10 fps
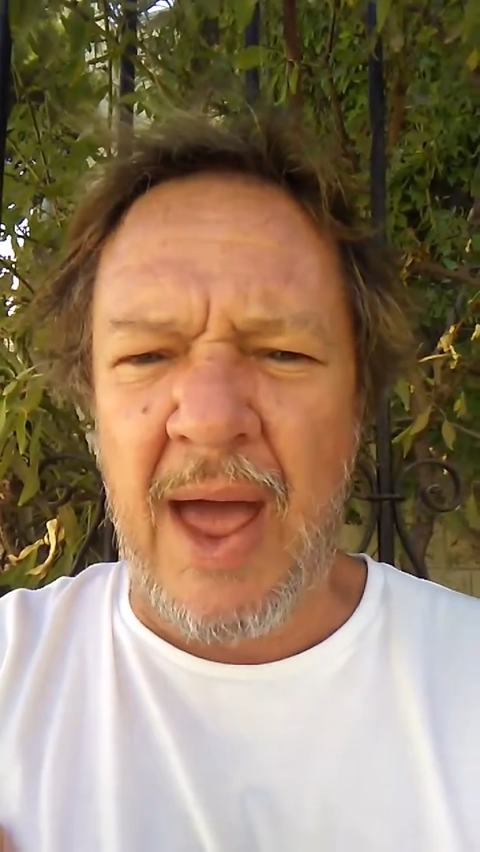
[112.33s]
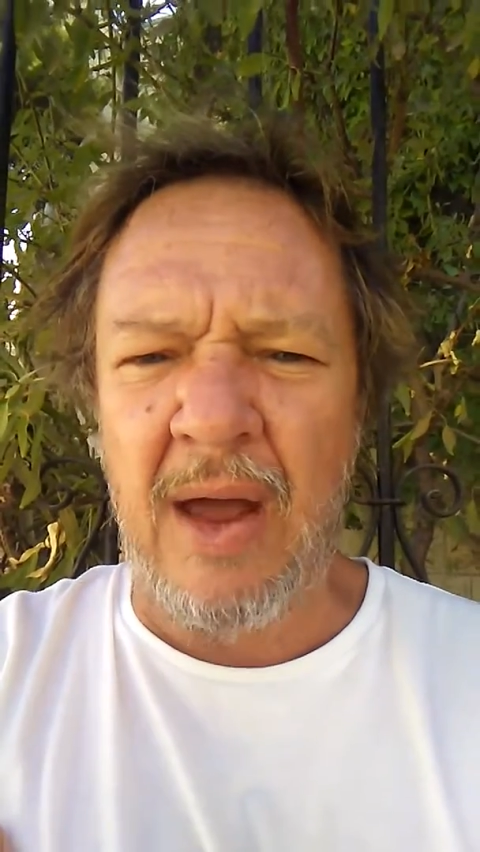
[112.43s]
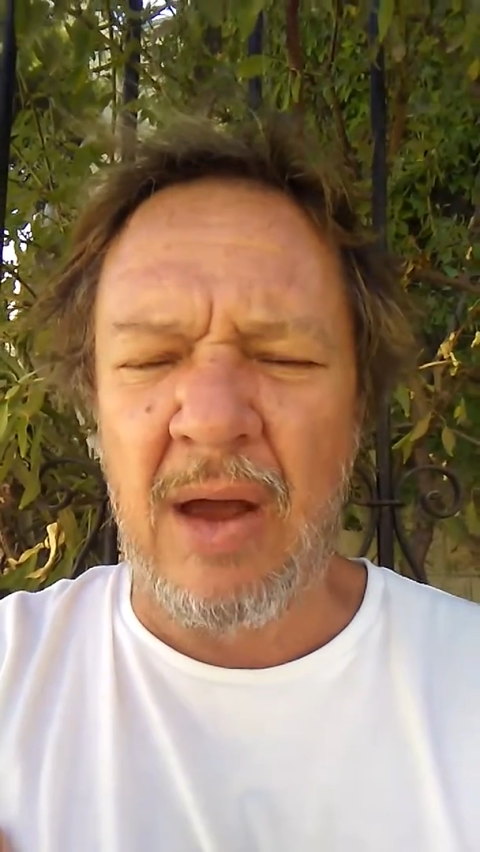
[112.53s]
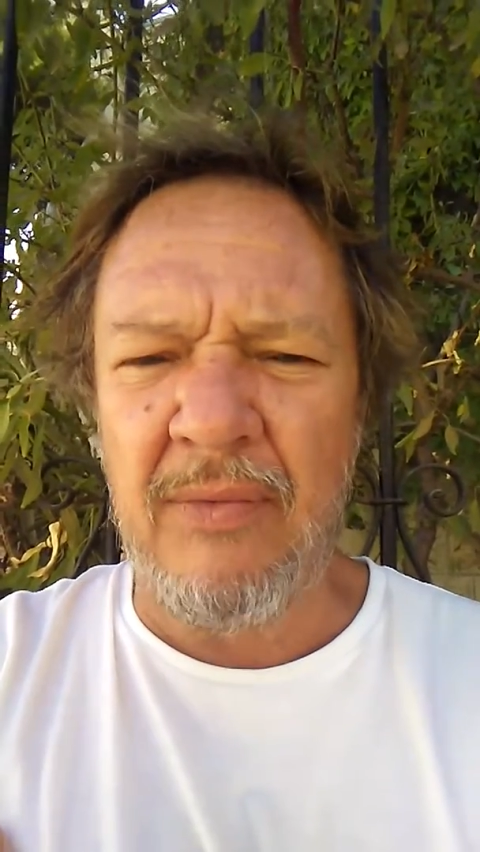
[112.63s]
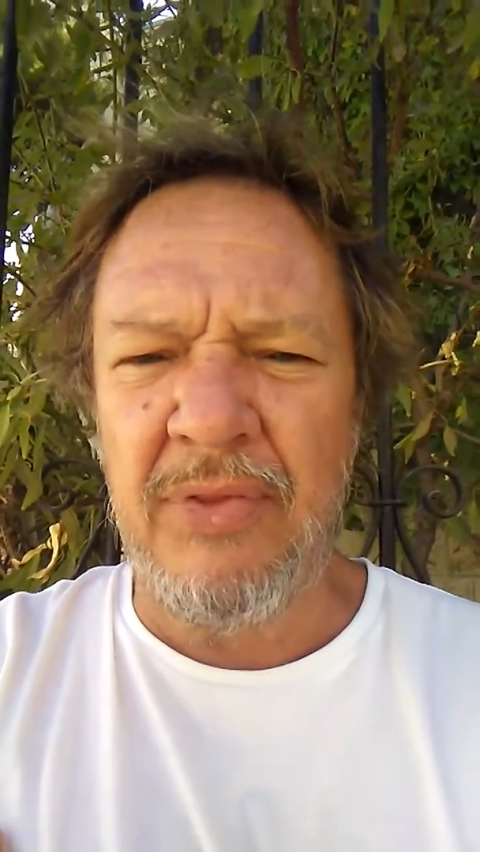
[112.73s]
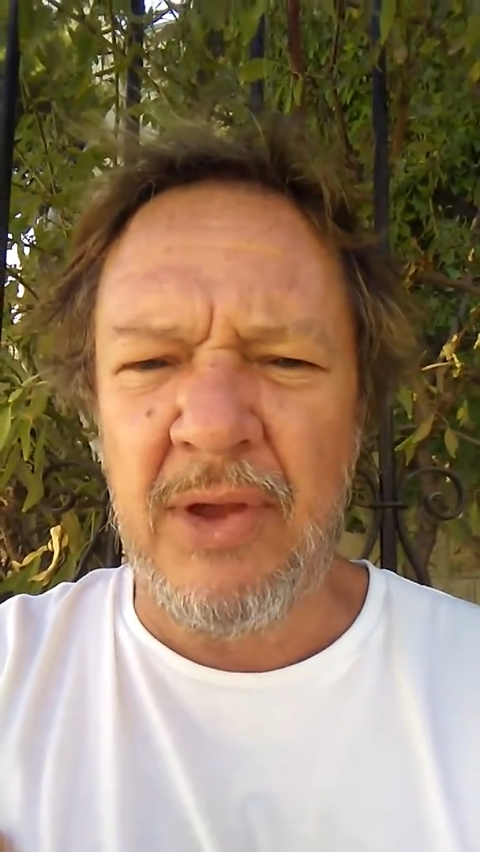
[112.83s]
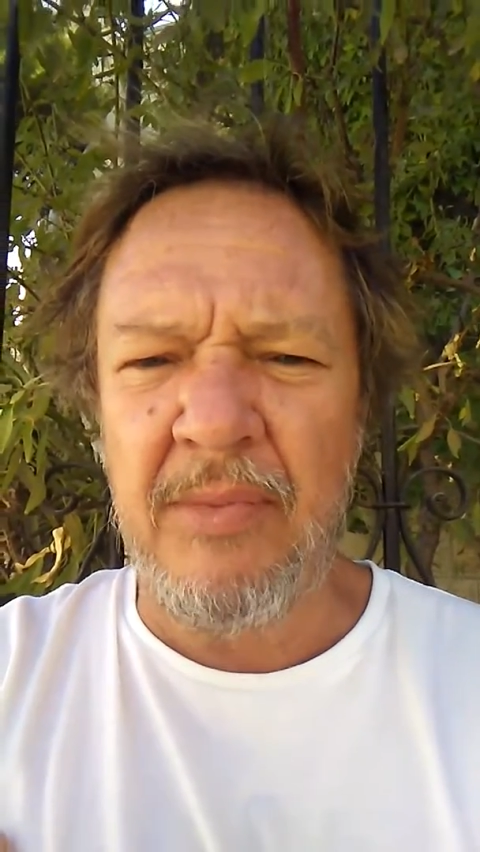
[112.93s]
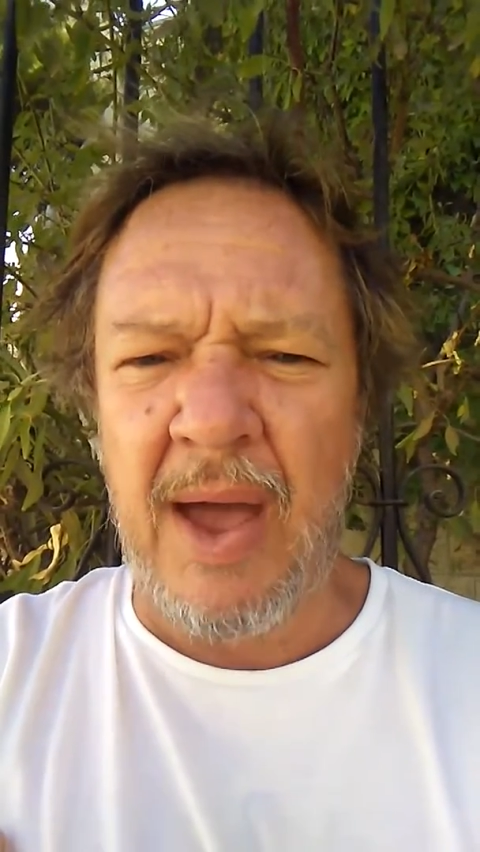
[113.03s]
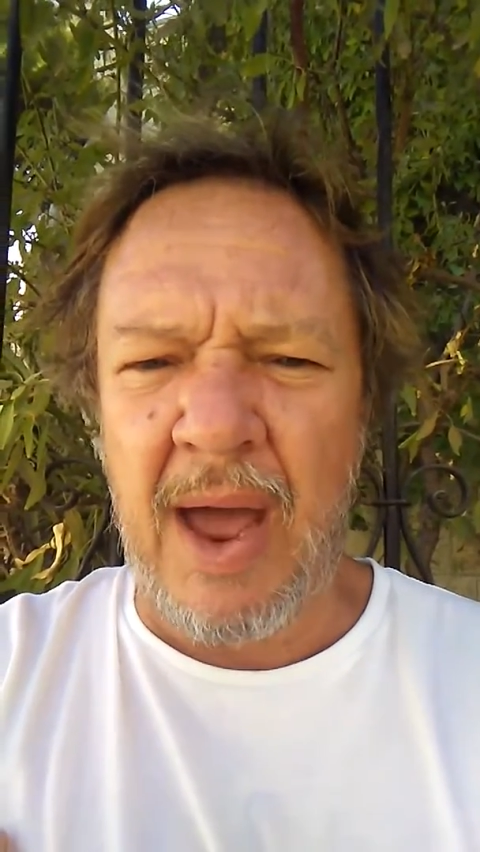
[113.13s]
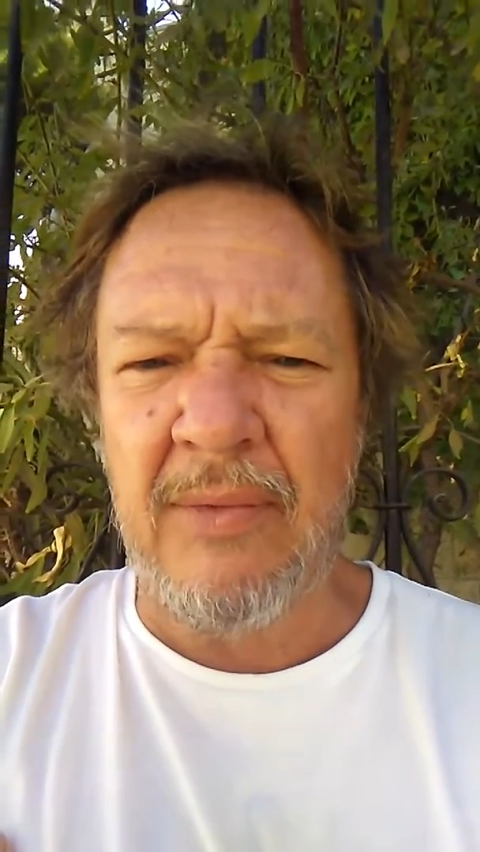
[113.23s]
of
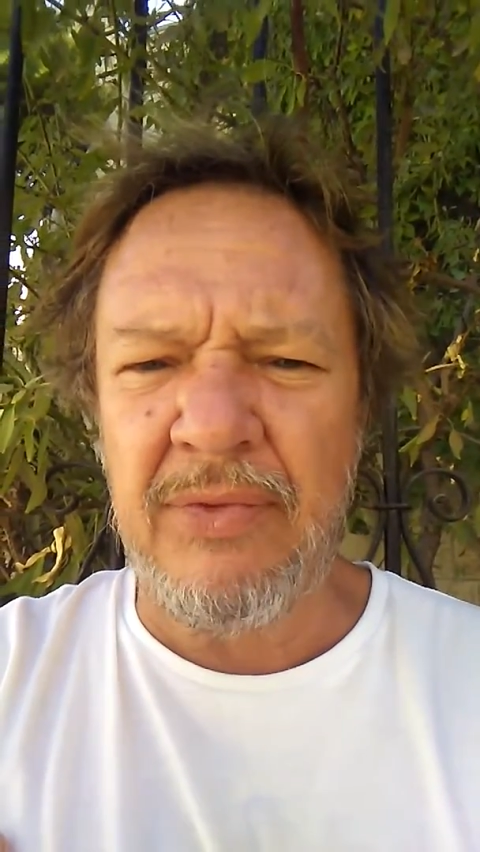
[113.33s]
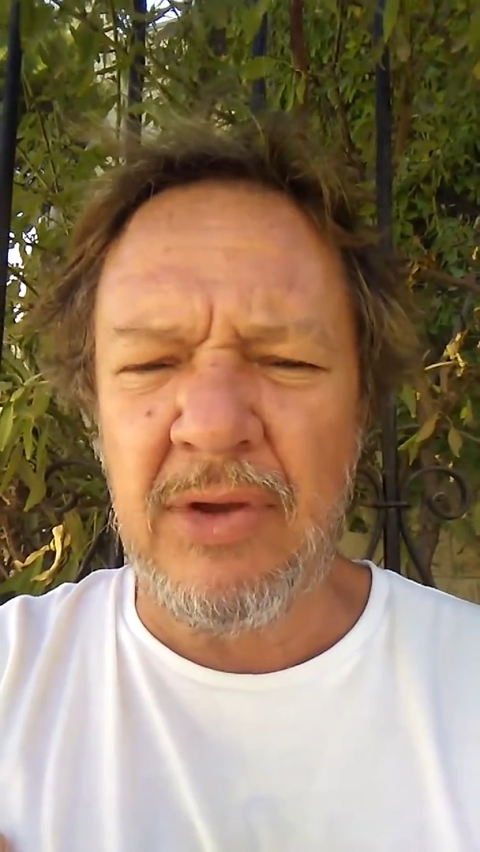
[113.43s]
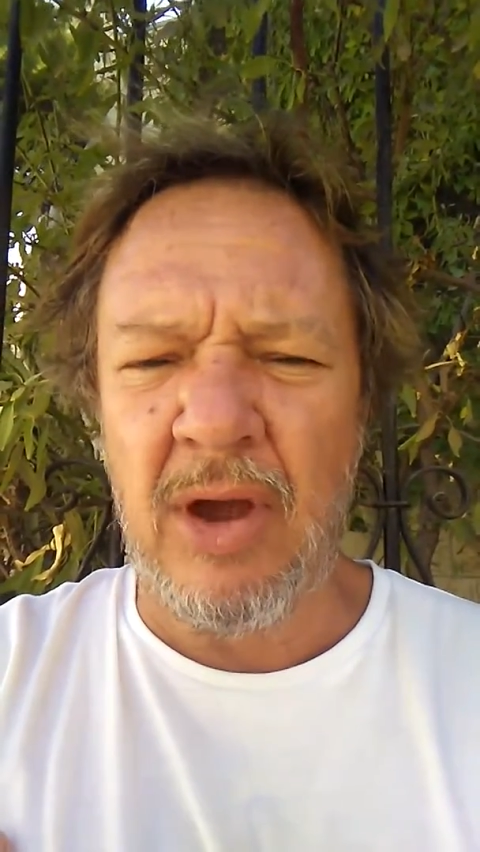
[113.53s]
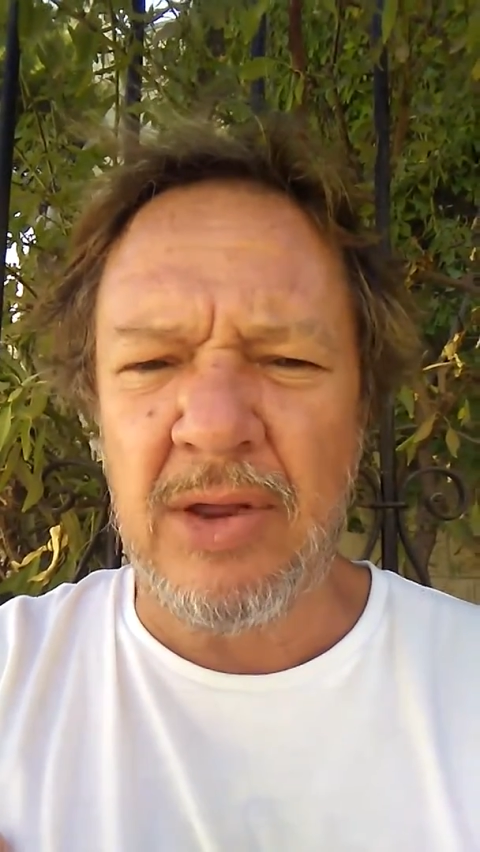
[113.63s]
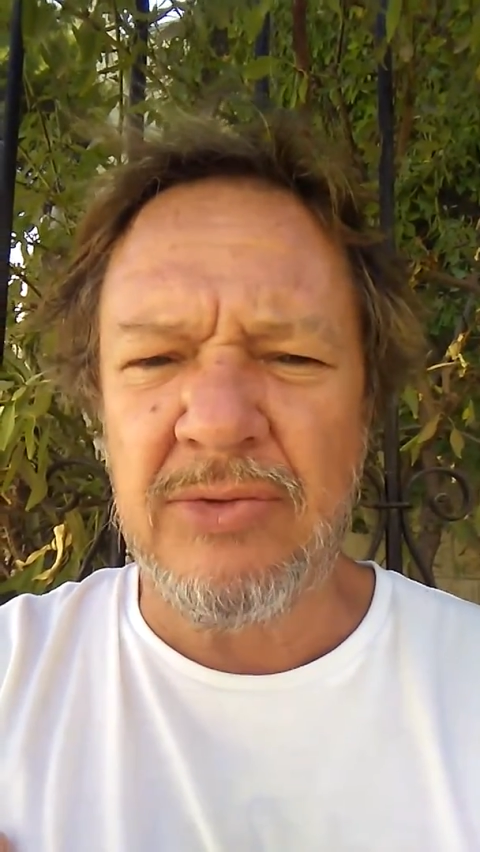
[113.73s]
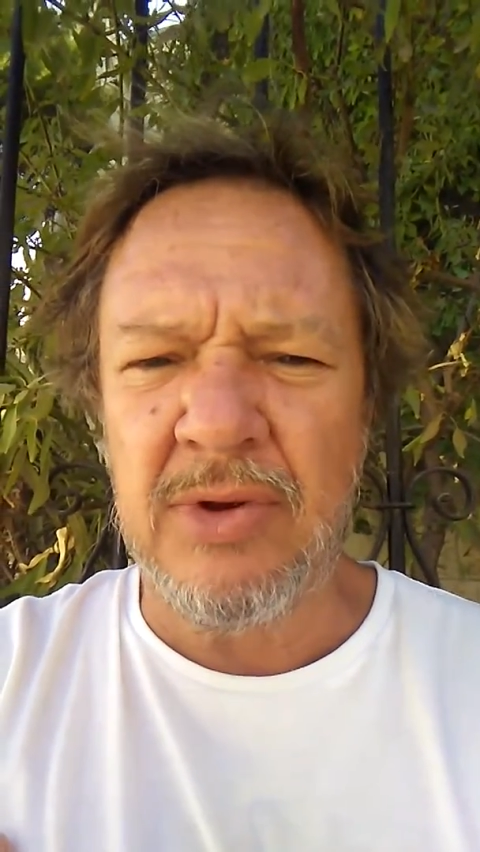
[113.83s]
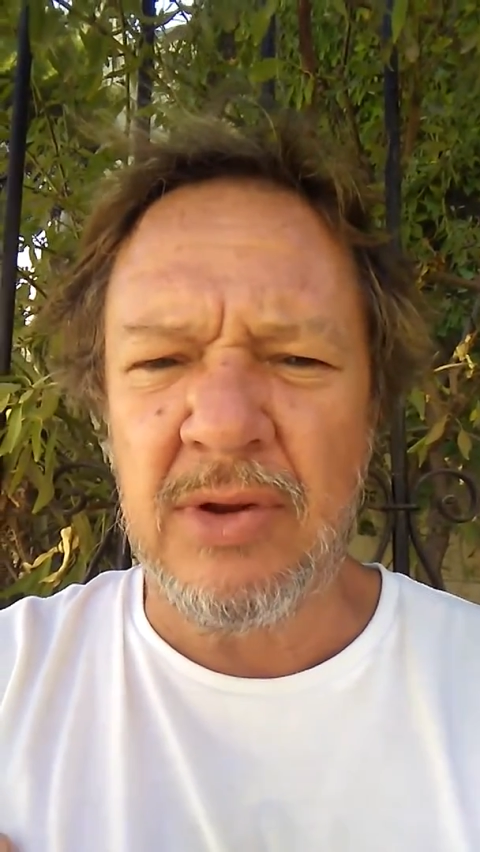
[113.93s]
them out of the country,